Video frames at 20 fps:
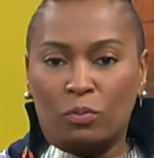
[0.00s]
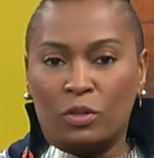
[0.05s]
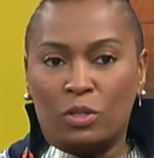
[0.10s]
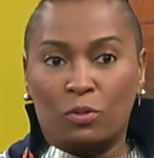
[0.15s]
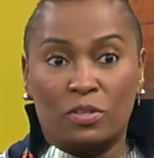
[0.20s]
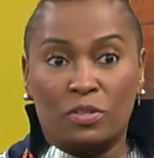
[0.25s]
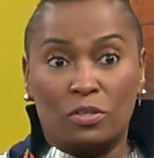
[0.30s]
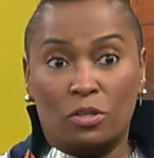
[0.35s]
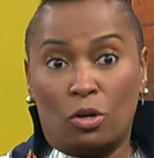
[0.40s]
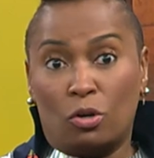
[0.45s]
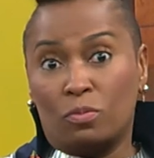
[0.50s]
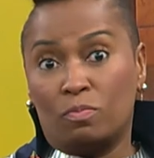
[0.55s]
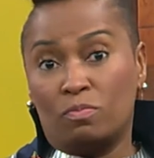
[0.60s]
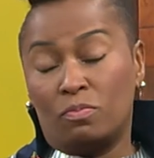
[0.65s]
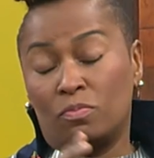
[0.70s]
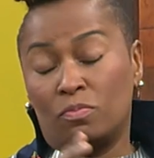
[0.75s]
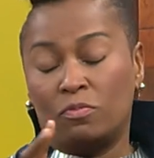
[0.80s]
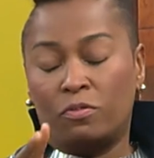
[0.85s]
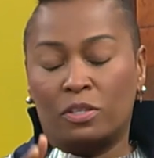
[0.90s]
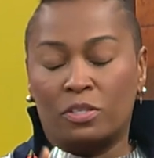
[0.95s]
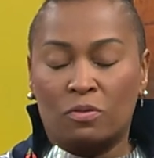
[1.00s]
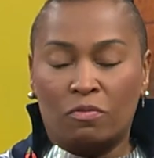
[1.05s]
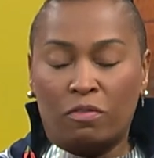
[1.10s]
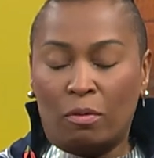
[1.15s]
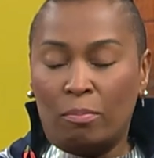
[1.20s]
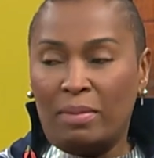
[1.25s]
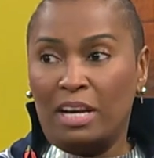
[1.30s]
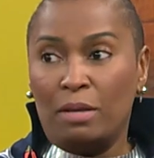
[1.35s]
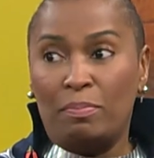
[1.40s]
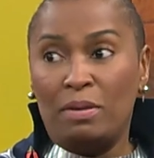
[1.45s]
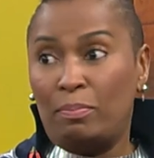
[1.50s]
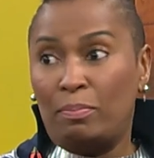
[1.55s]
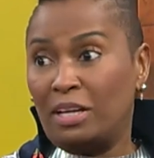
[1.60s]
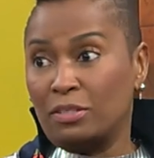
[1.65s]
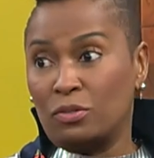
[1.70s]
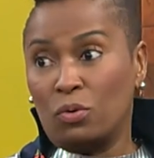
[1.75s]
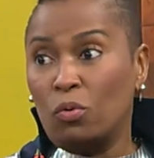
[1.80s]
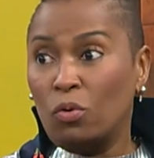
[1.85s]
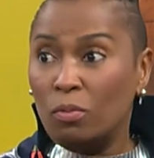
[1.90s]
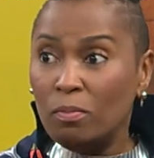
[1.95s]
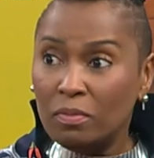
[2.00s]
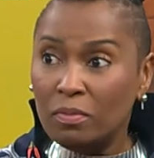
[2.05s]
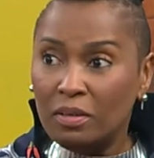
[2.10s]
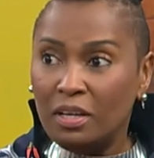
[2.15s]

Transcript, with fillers: which was now for, for many people at home.